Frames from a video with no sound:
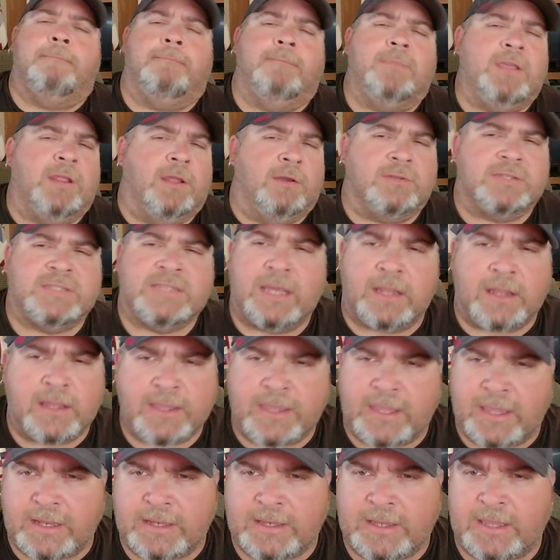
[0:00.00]
you know, sell a
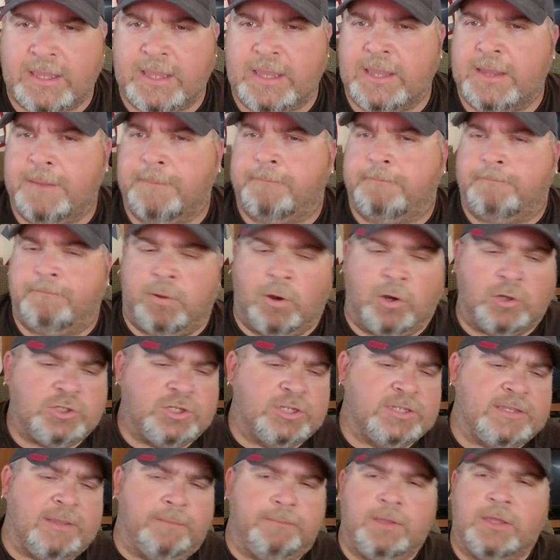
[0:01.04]
kidney,
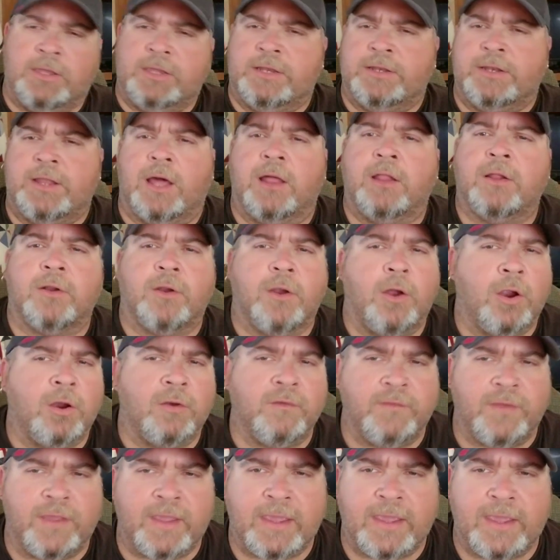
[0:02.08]
purchase $1 million
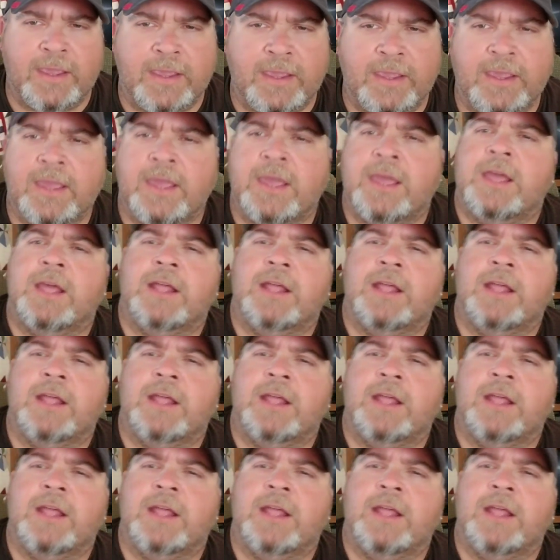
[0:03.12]
RV,